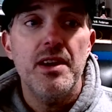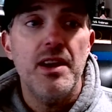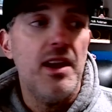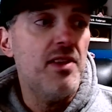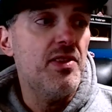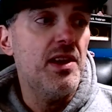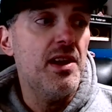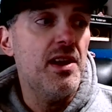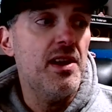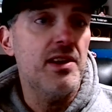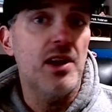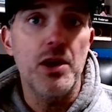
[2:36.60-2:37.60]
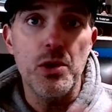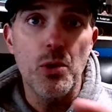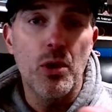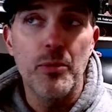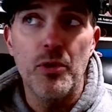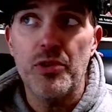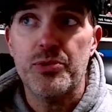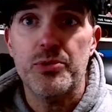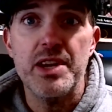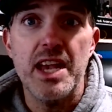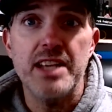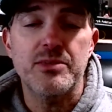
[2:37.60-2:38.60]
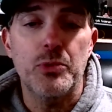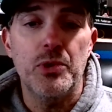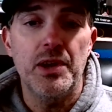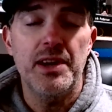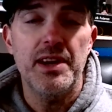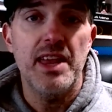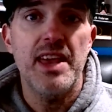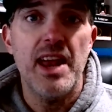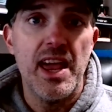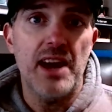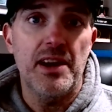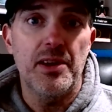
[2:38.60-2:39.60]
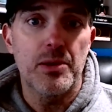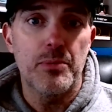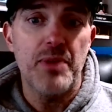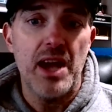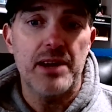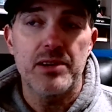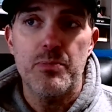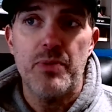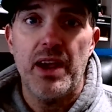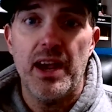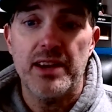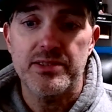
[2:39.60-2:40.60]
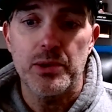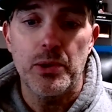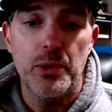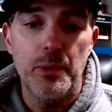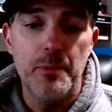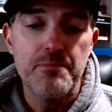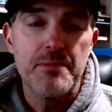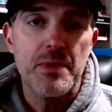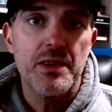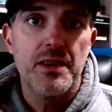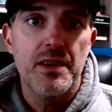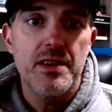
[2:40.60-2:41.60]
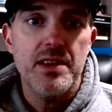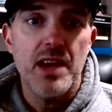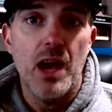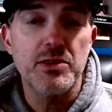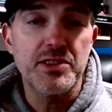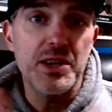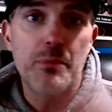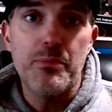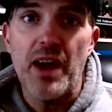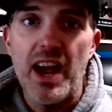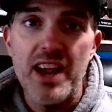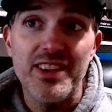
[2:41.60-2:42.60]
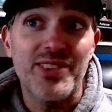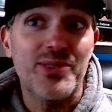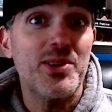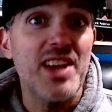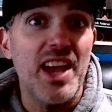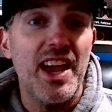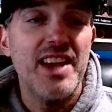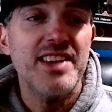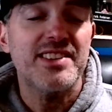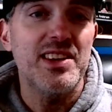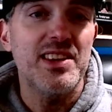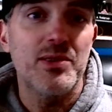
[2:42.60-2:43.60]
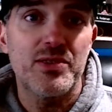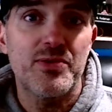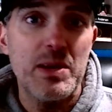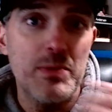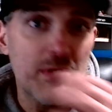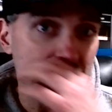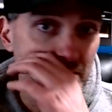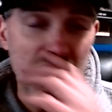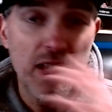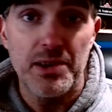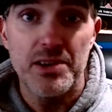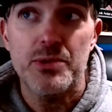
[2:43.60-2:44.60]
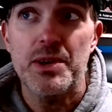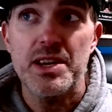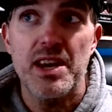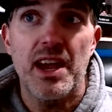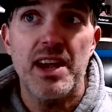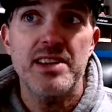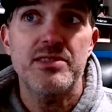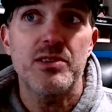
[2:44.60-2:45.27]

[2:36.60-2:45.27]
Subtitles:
And then a normal 3/8 one, and that had another battery pack. So I was gonna buy the 3/8, and it was funny because it was $129.